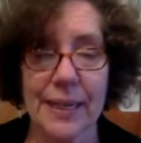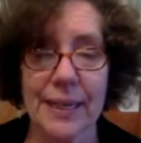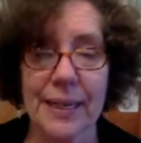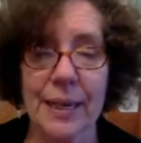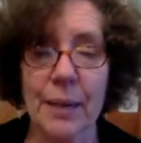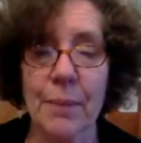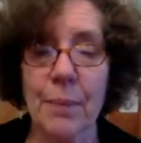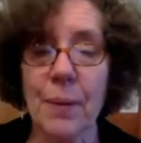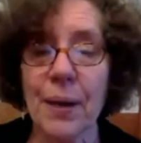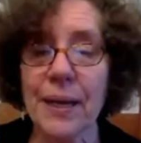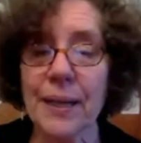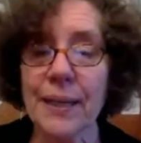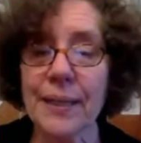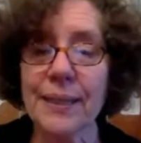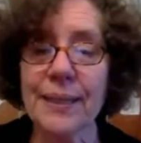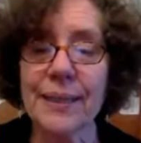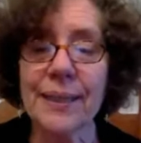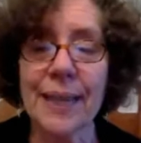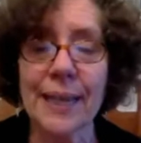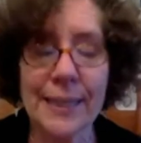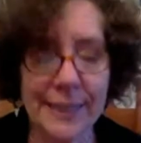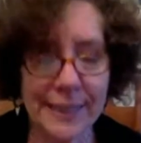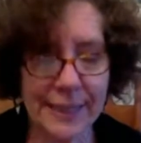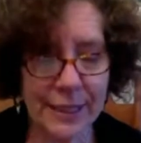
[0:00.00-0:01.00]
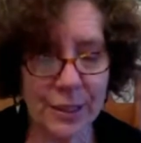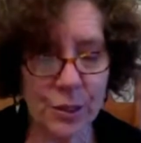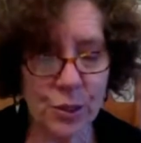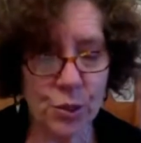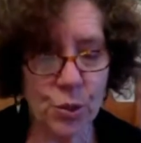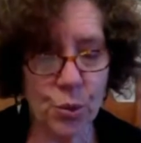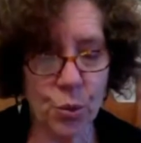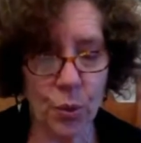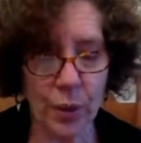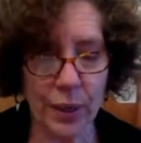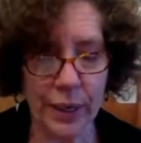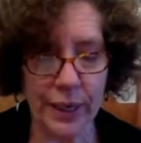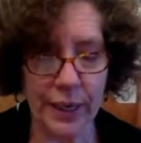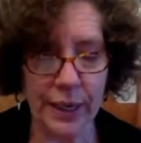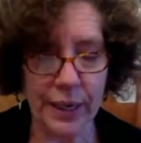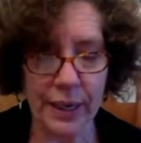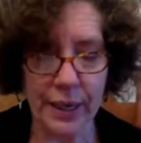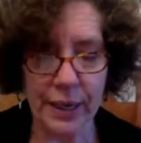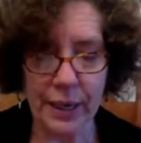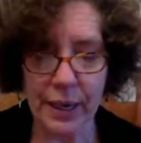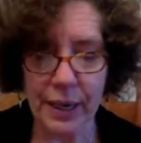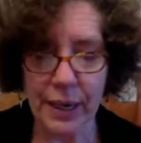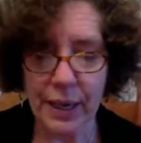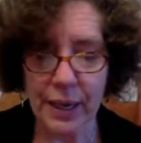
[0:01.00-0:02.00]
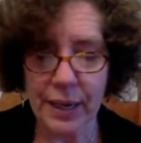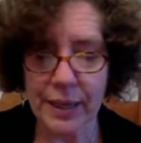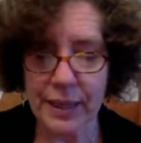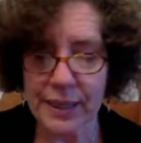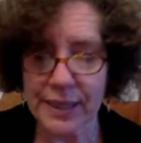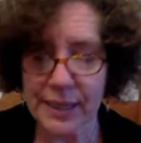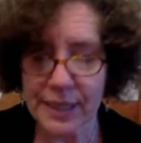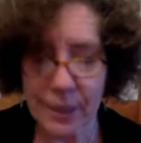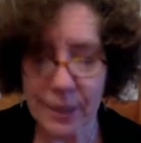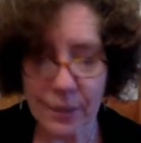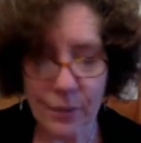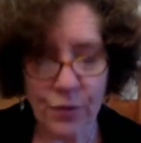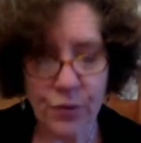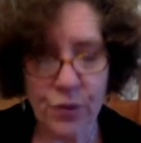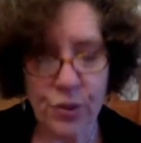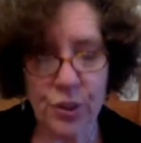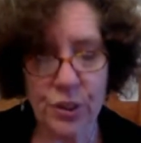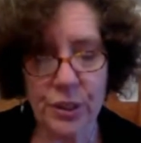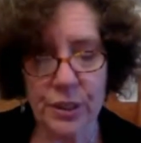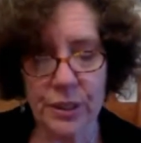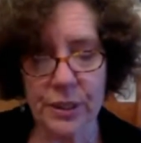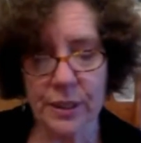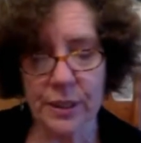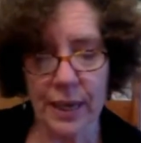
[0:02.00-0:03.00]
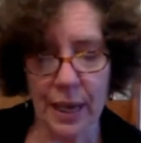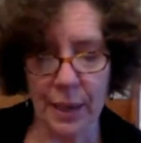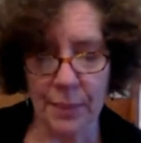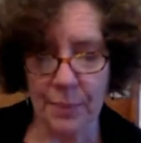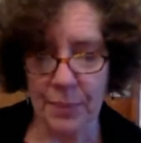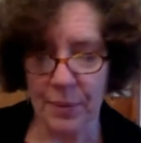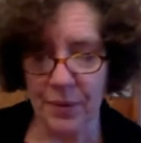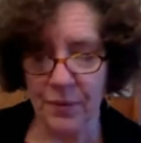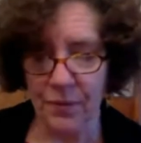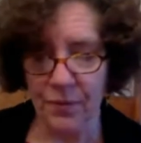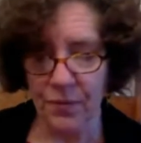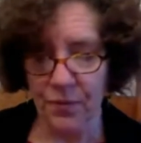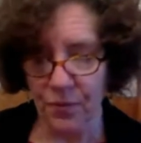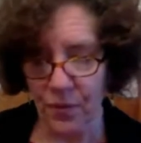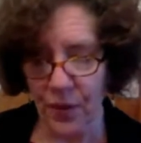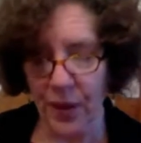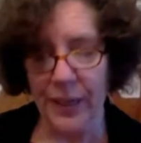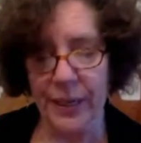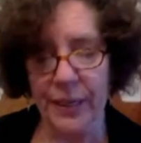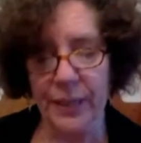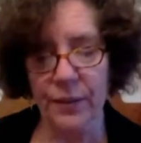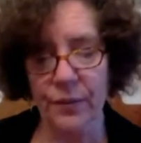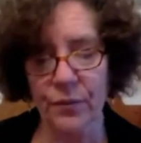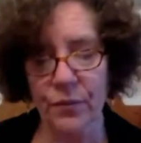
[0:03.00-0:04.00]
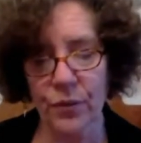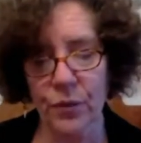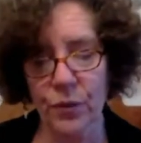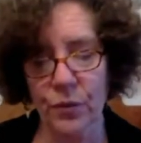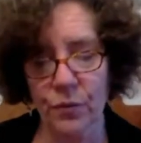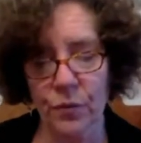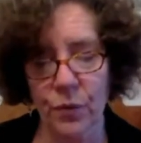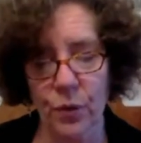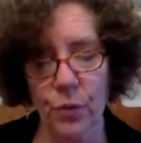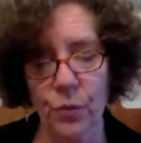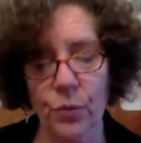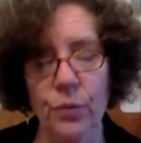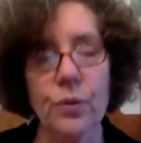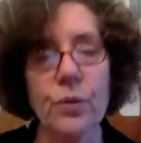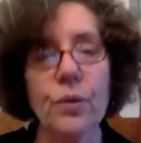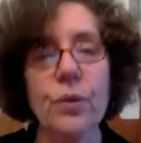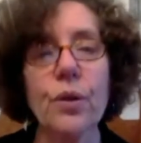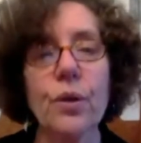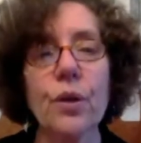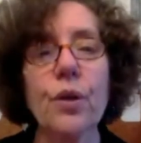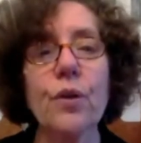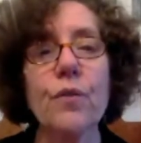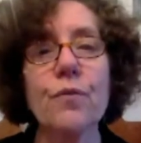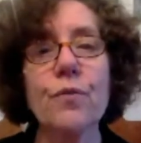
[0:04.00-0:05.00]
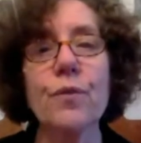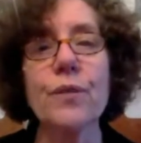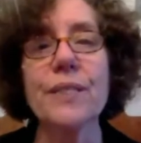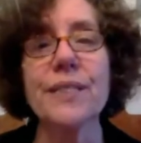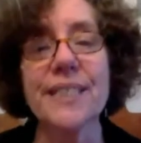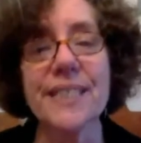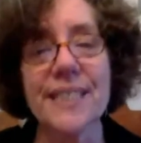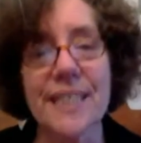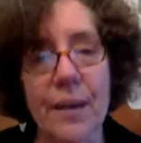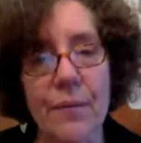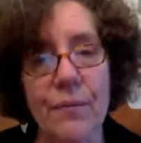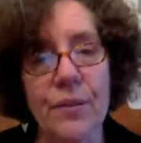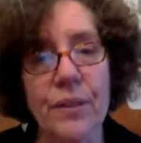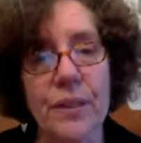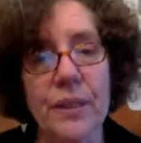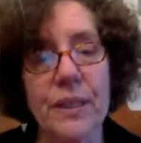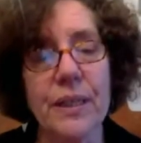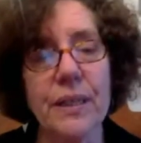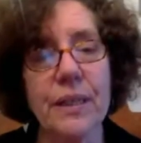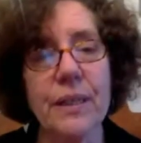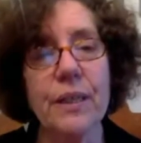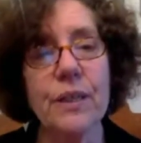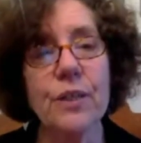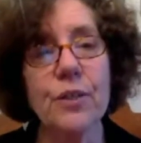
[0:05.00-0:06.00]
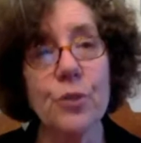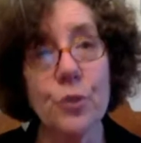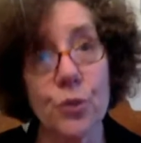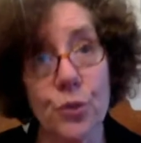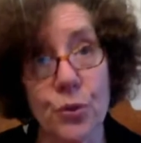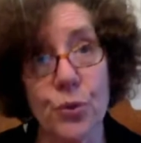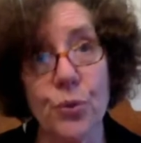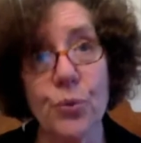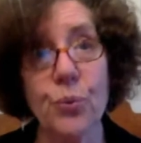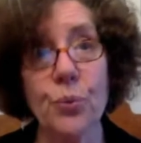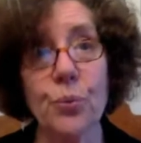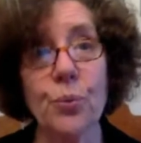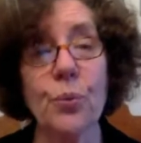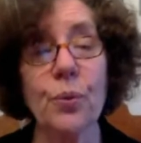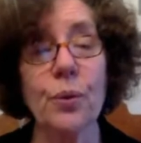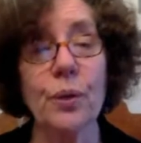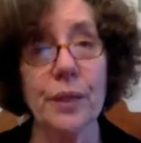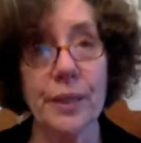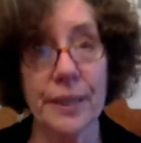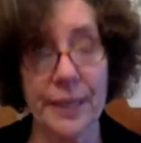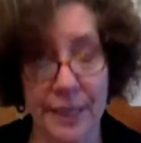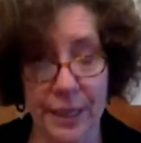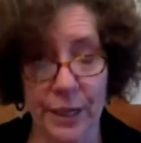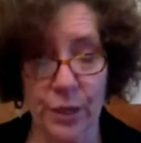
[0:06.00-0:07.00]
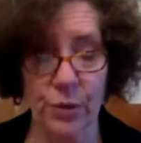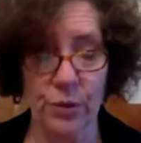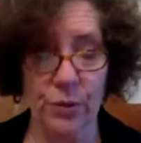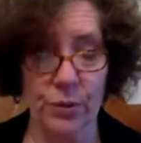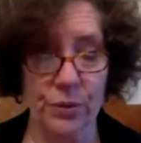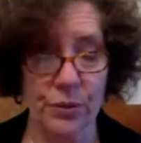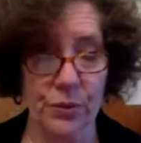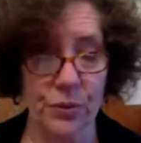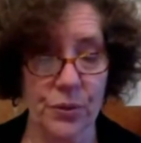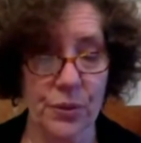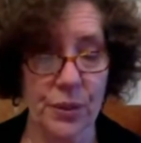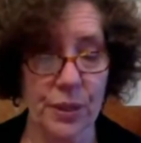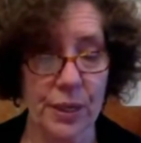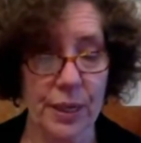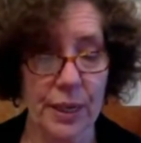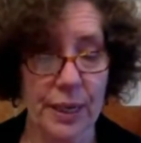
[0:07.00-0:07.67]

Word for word: Now, by 1920, the suffragists had been fighting for the vote for 72 years.